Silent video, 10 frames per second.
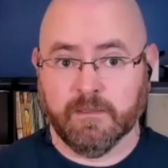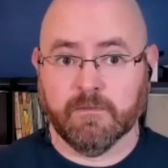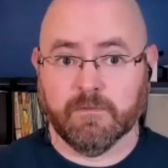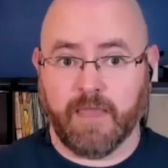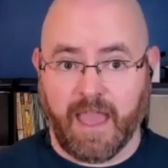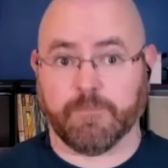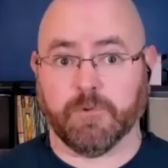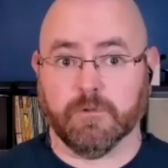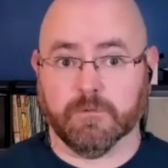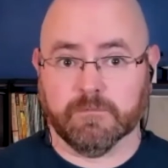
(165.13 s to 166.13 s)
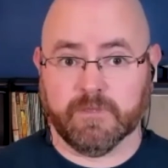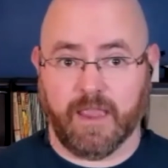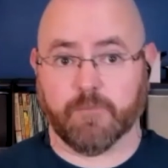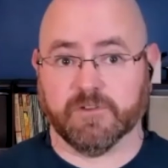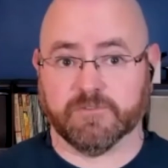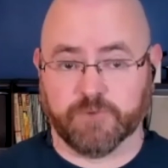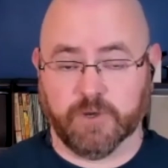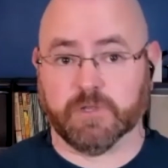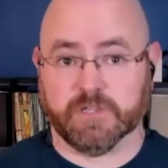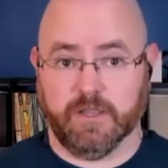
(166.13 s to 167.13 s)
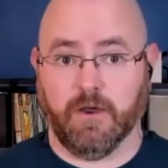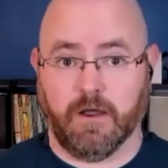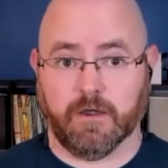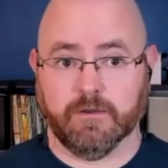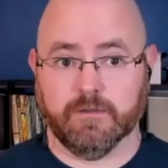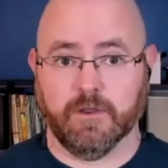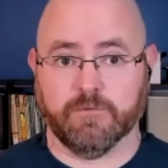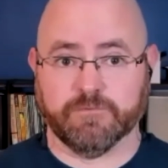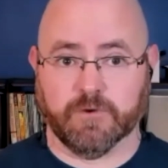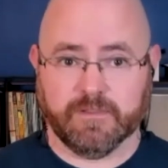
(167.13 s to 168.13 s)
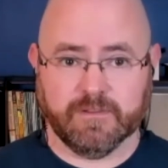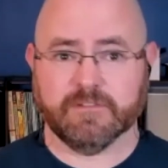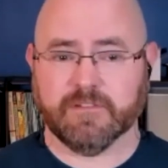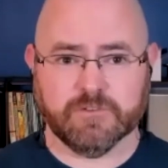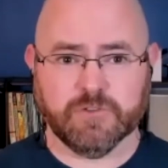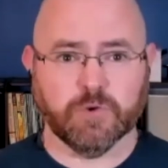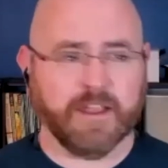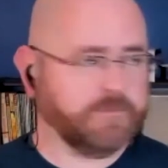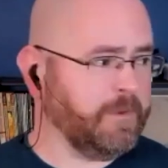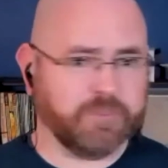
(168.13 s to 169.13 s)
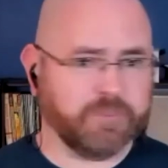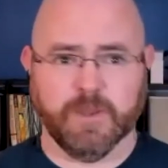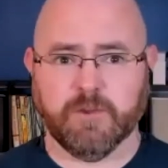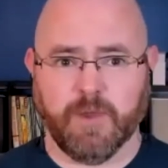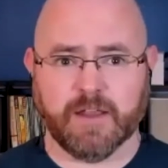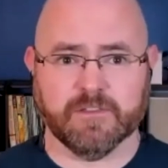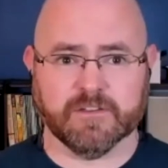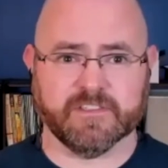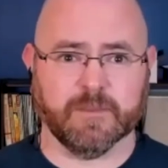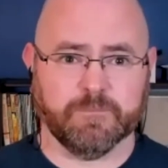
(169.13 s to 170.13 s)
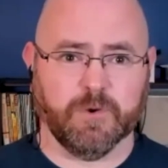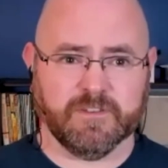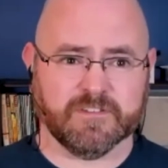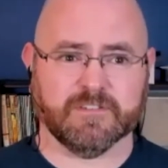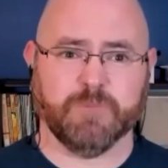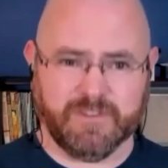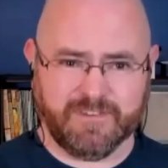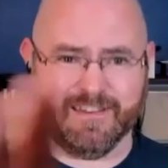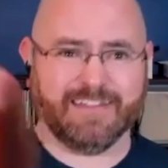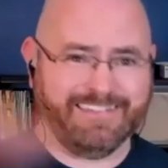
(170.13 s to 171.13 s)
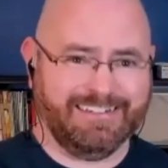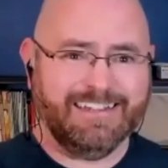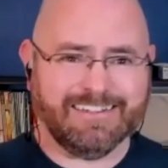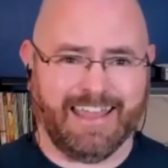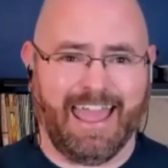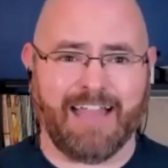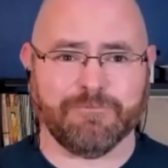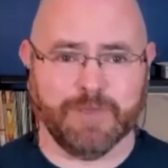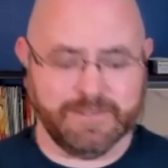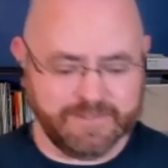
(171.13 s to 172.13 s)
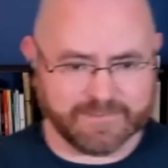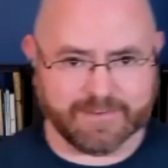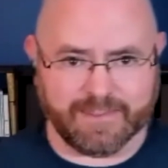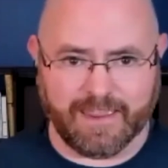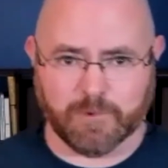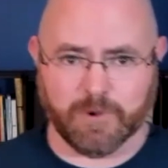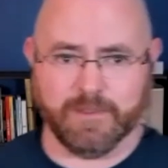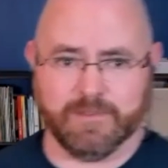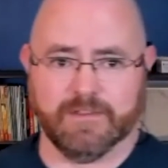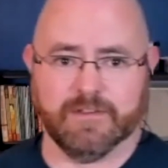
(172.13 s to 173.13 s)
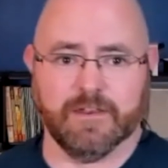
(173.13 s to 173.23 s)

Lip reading: Apple cameras frequently are. It's like, dude, I spent $3,000 on this thing. Puts a halfway decent camera in that.